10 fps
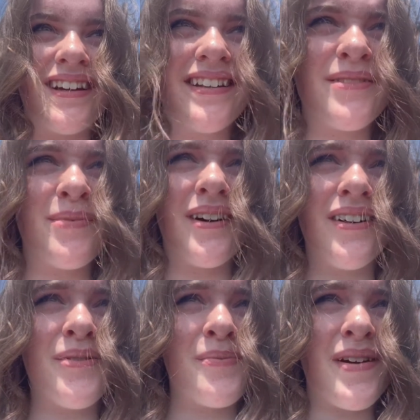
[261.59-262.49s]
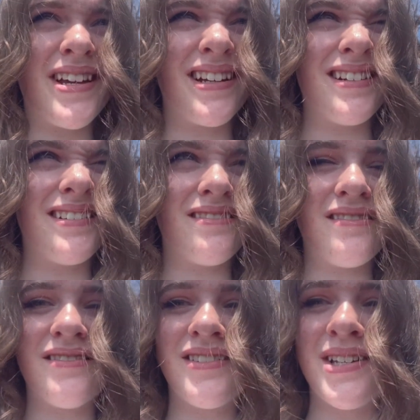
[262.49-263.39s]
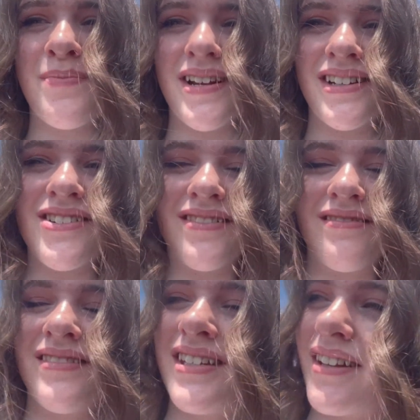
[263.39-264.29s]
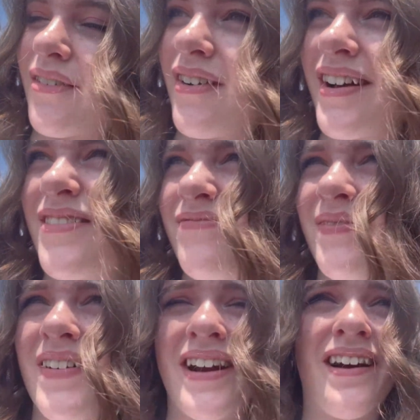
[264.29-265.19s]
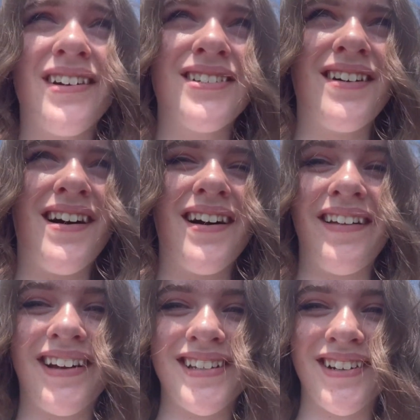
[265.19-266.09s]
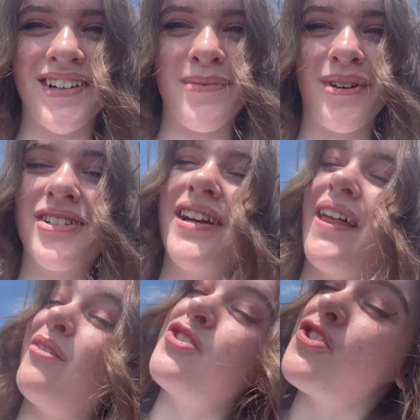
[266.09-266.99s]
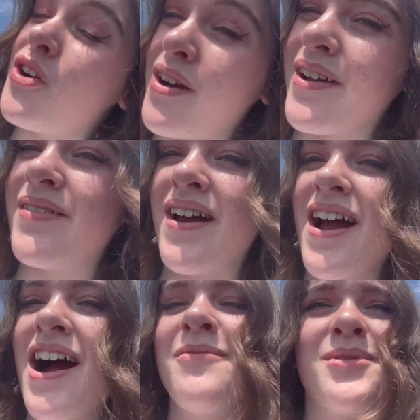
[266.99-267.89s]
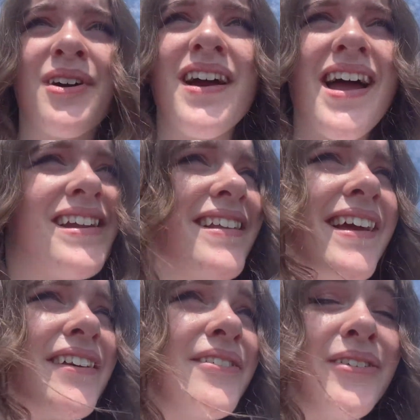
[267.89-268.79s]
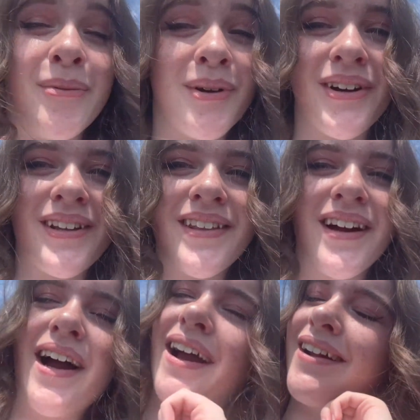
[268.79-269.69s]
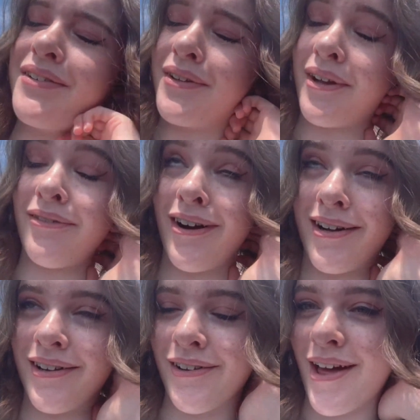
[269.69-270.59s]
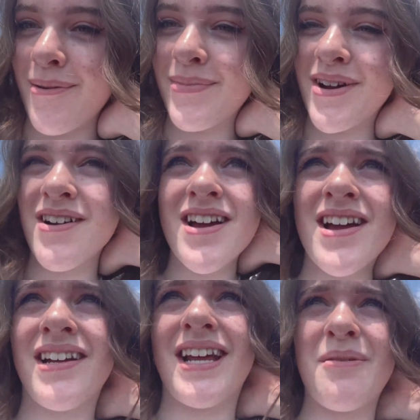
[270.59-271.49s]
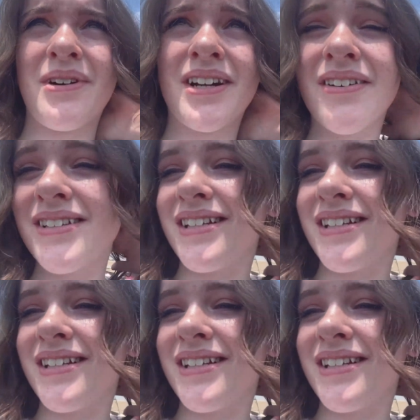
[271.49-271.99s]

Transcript: this burger with bacon and spinach and stuff on it. And I also got like a Snickers milkshake that was so good. Sorry, I didn't like film it or anything. I kind of just like forgot to do that. But now we're gonna go into